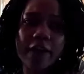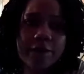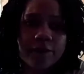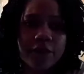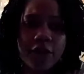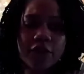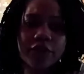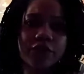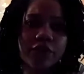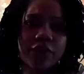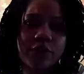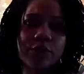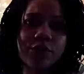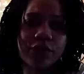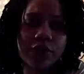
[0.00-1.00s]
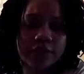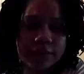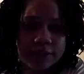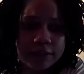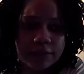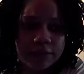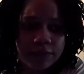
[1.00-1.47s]
Very very
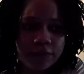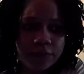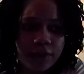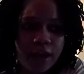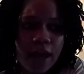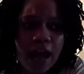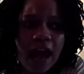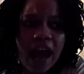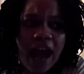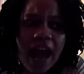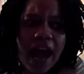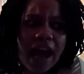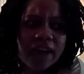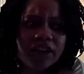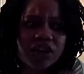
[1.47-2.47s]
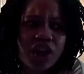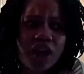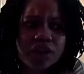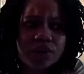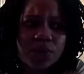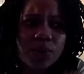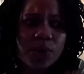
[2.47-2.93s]
offensive. And
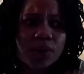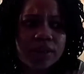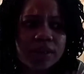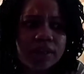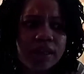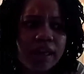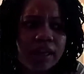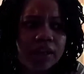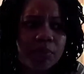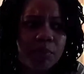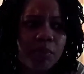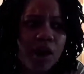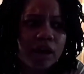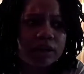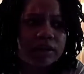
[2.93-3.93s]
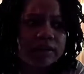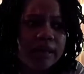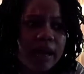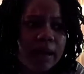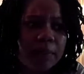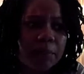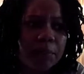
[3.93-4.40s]
not only like body
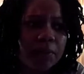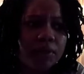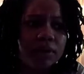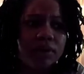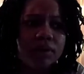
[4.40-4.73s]
type, but